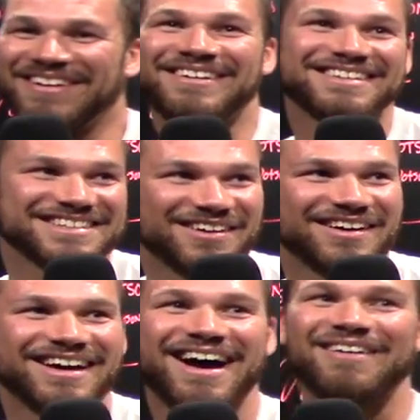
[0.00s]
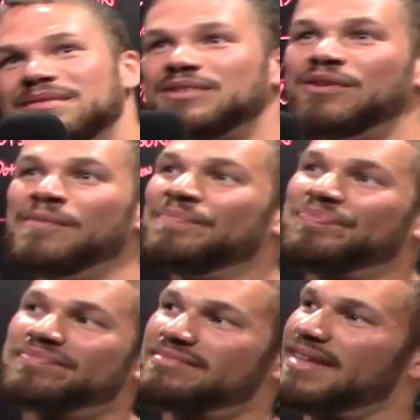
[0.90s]
flowing. So I went up to
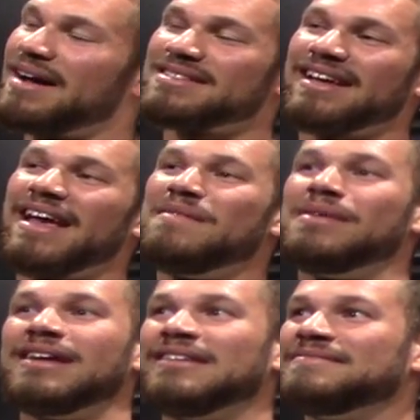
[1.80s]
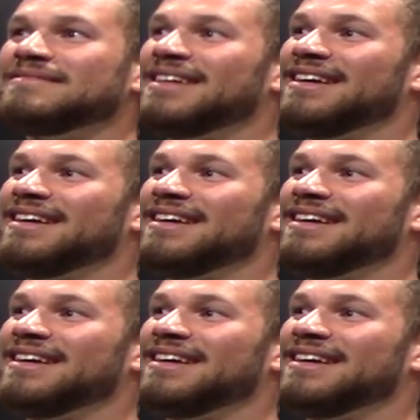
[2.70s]
him. I was like, hey man,